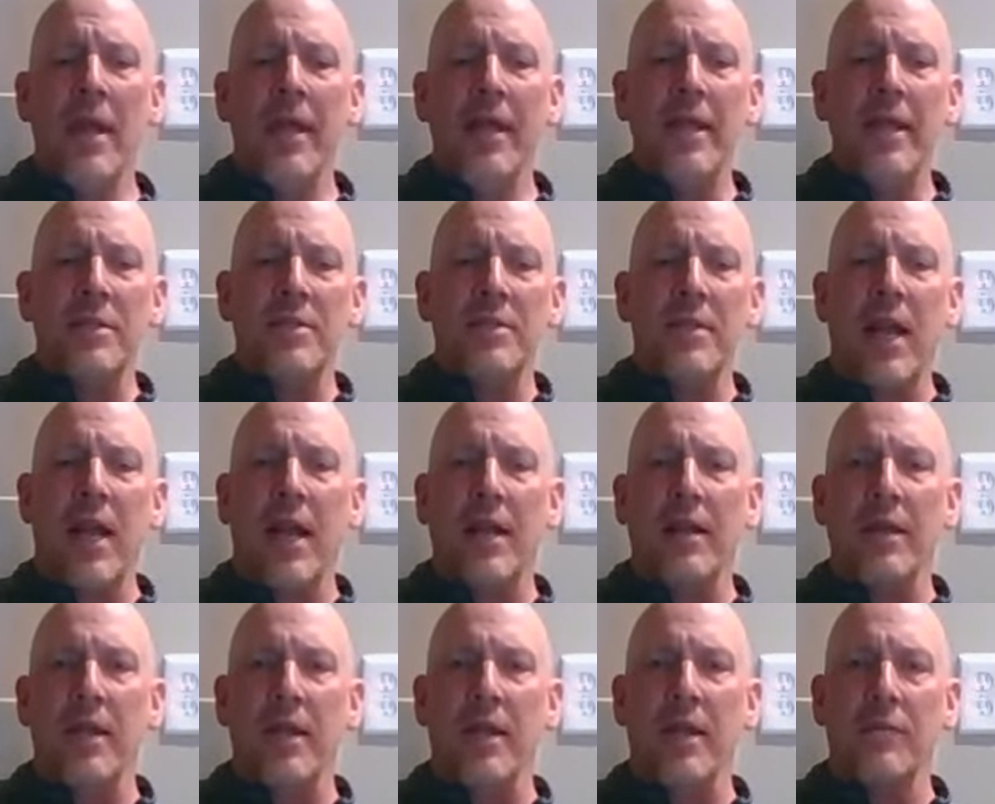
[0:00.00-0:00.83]
is the
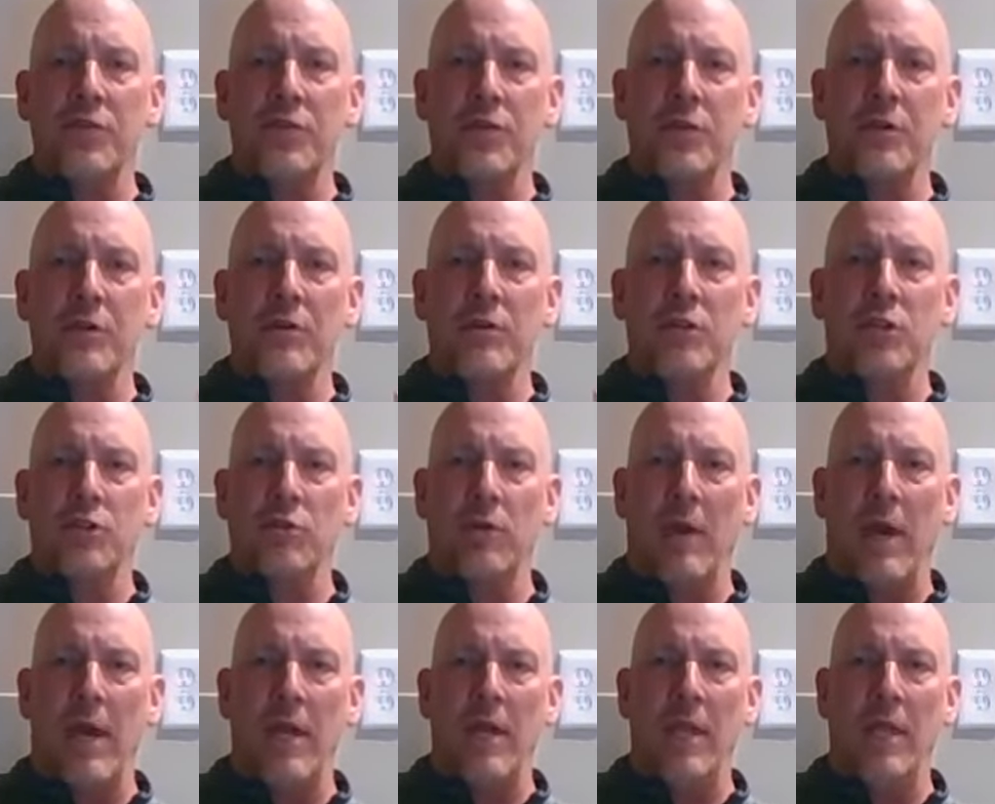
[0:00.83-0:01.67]
idea of certain
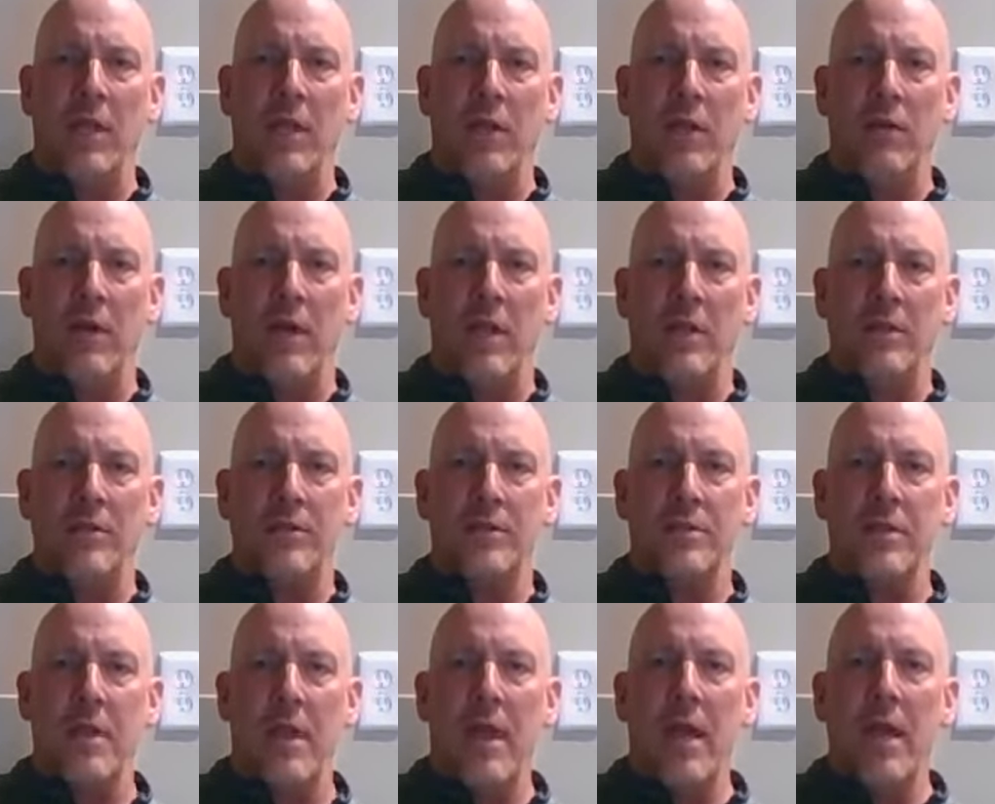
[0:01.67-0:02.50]
training
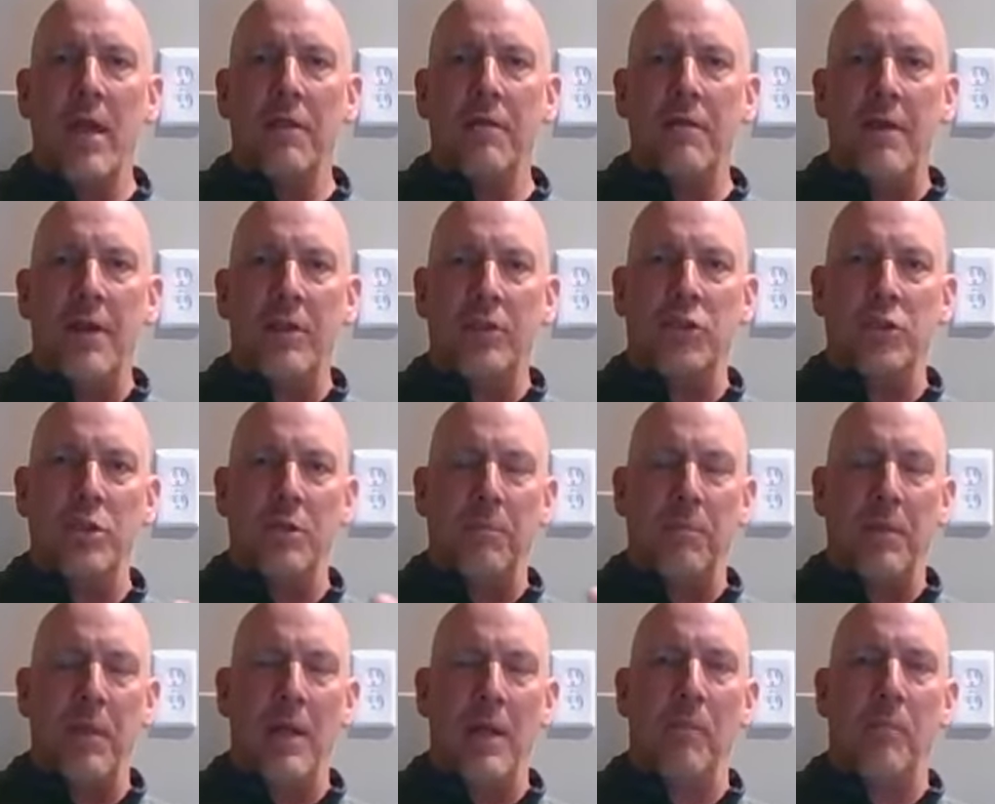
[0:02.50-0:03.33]
units that
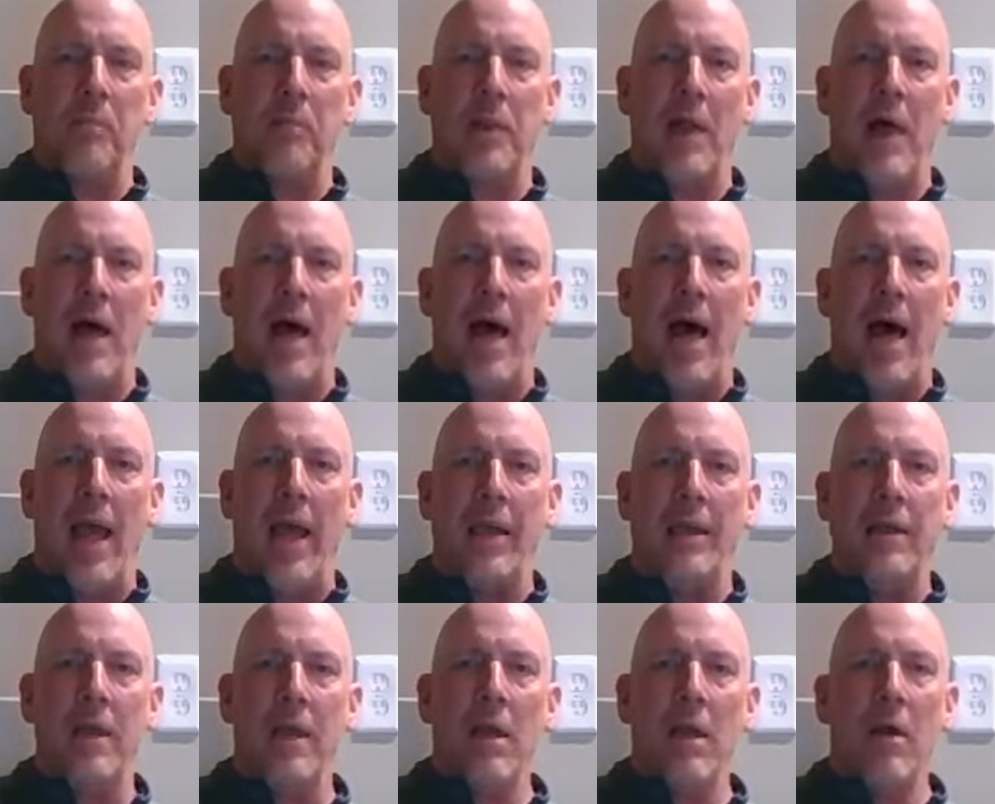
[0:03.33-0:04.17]
should be
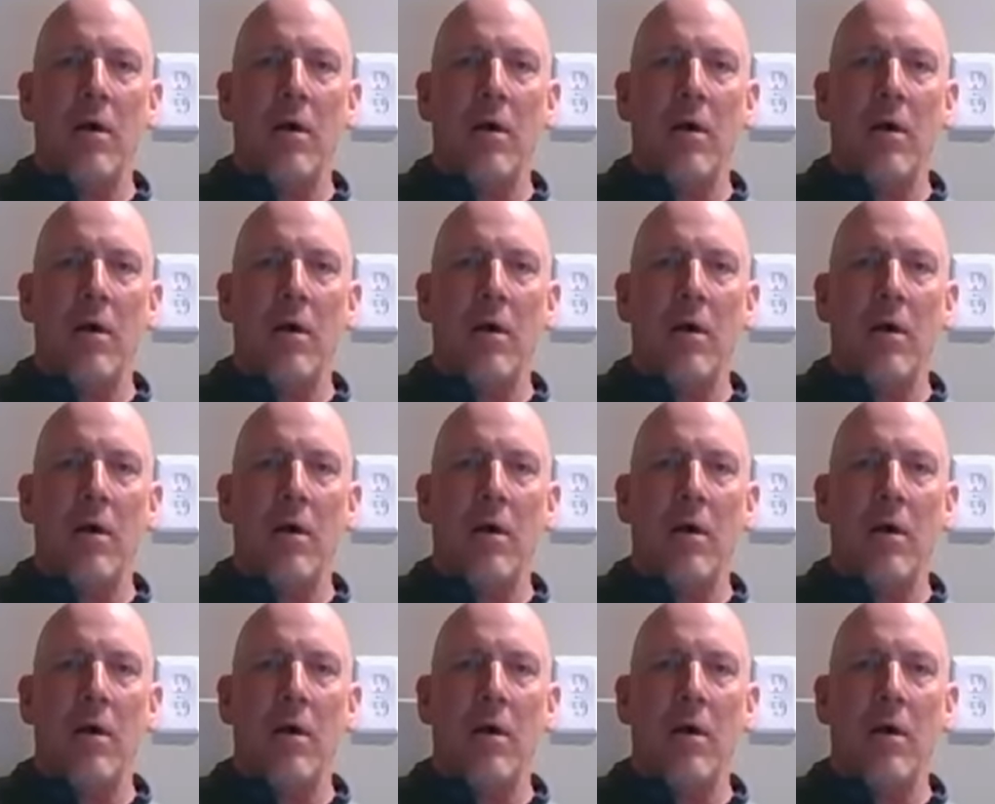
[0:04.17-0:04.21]
applied